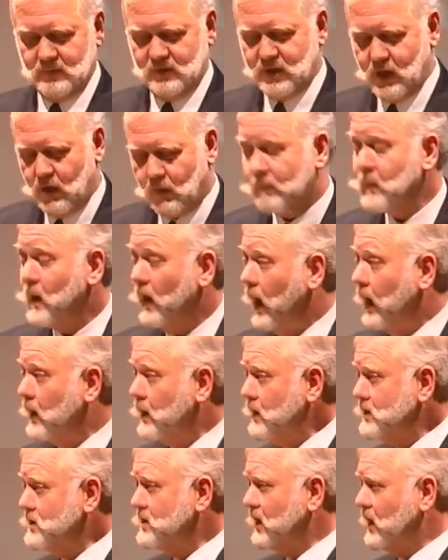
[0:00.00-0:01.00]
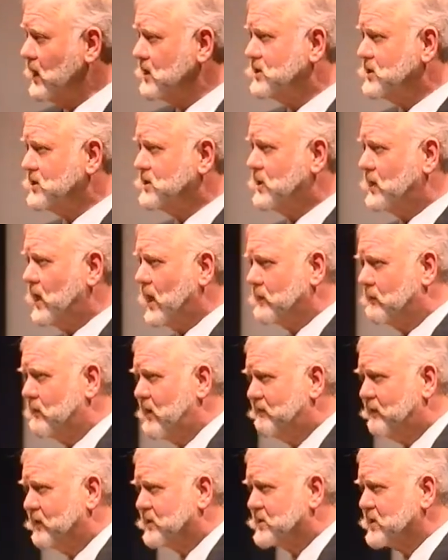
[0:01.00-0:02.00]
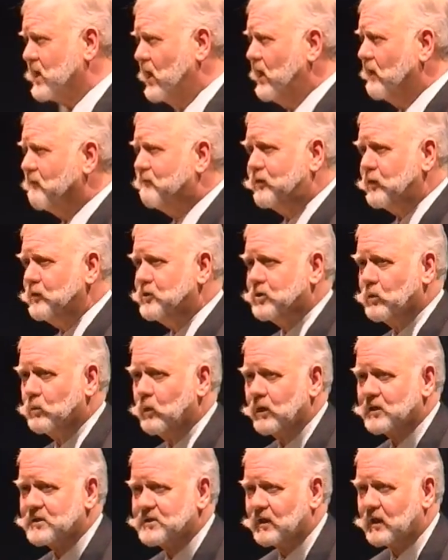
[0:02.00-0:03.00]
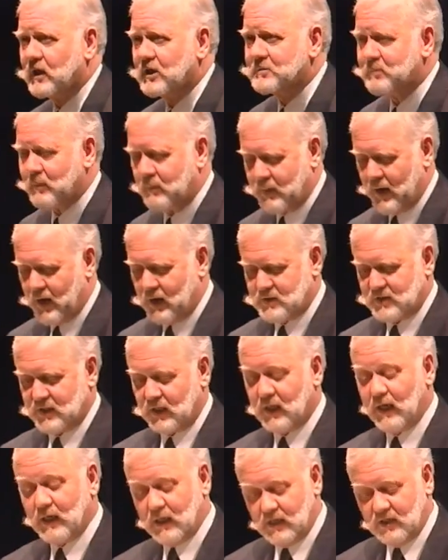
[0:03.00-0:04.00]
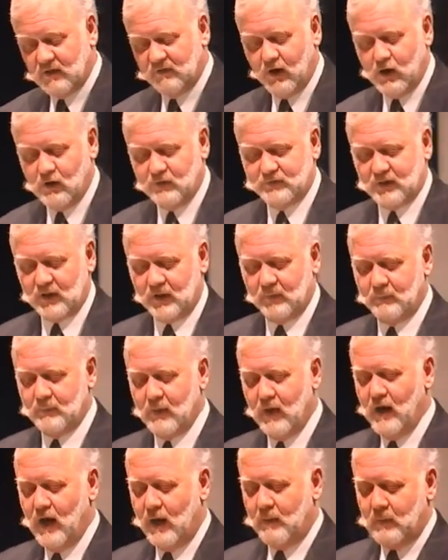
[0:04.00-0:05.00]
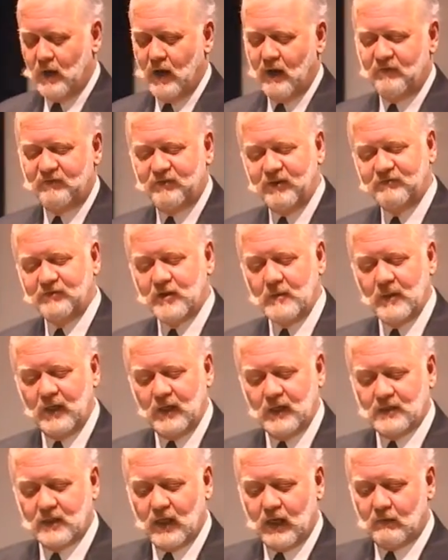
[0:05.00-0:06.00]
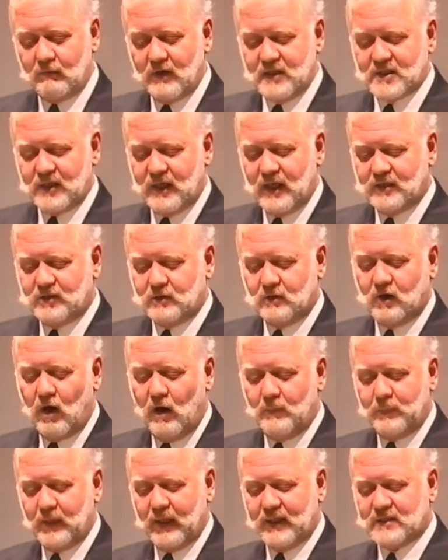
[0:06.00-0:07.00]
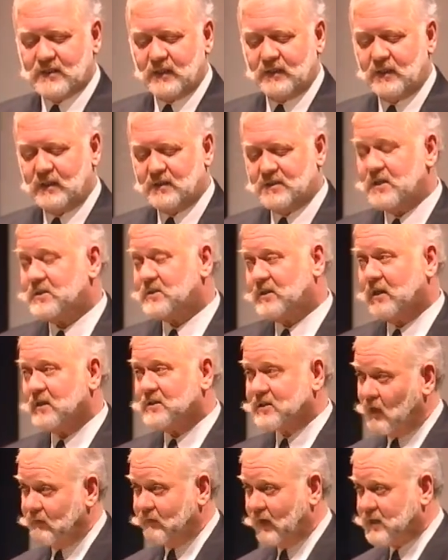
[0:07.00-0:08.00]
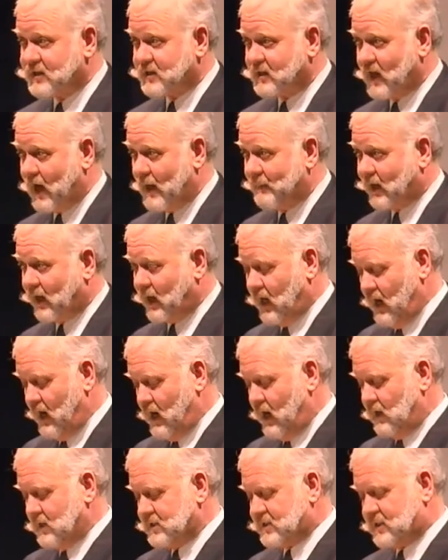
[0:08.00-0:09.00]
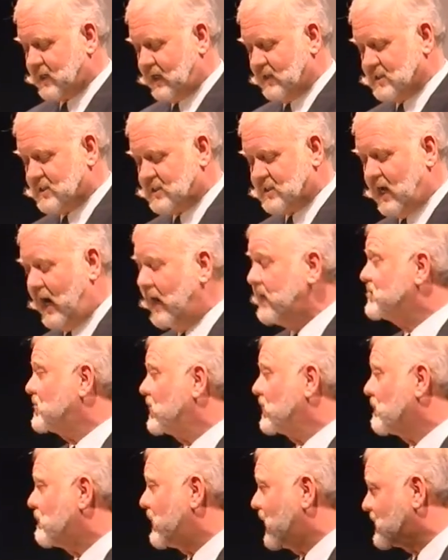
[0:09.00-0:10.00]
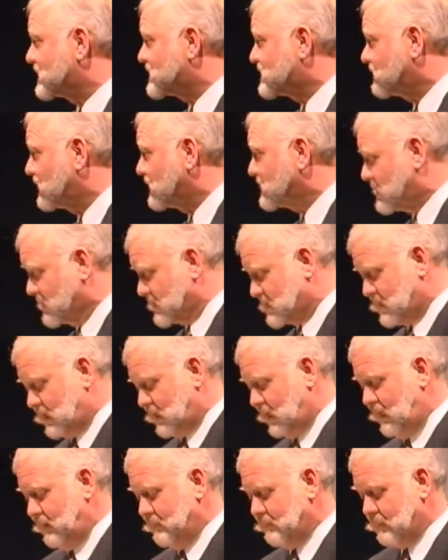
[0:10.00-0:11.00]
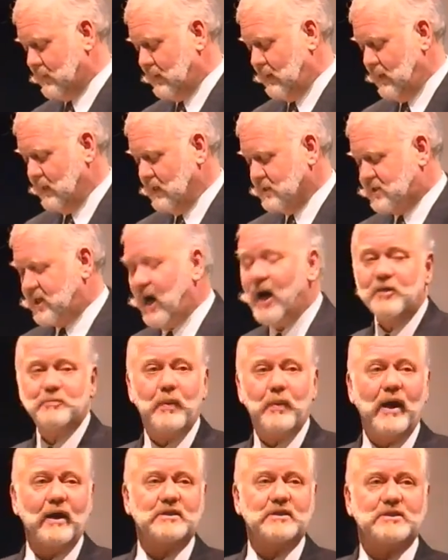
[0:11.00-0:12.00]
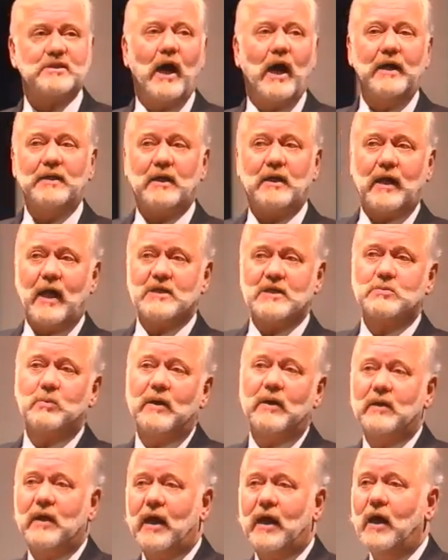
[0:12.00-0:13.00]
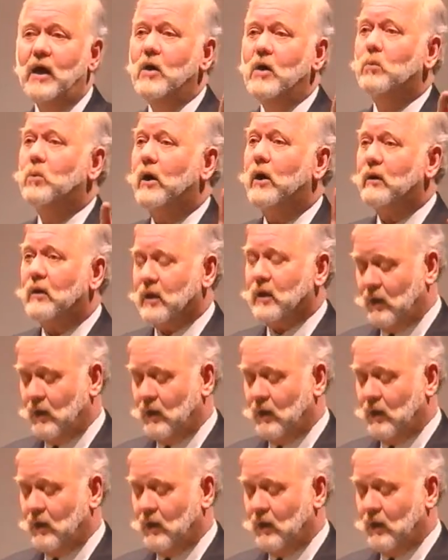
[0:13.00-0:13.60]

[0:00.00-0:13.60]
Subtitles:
So, and incidentally, just another reference, future works that he's proposing and involved in. A $50 million residential complex on the existing Salvation Army hostel site in Beckett Street, the city. South Bank site, he has one there where